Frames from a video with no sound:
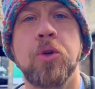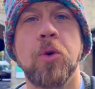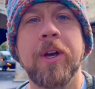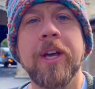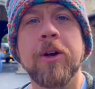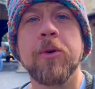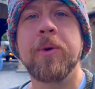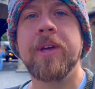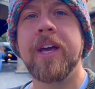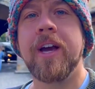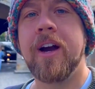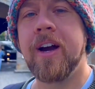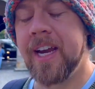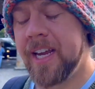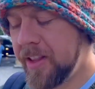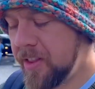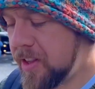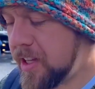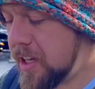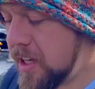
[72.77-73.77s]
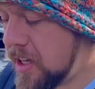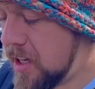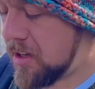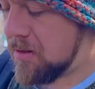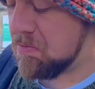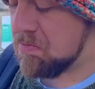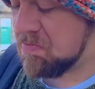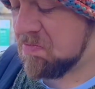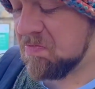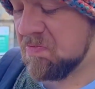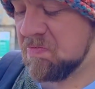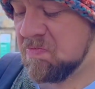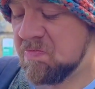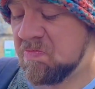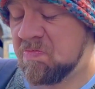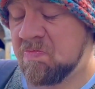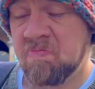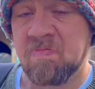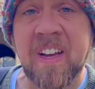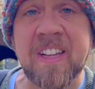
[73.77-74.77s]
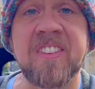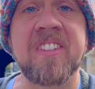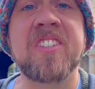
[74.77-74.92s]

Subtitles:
here we are at the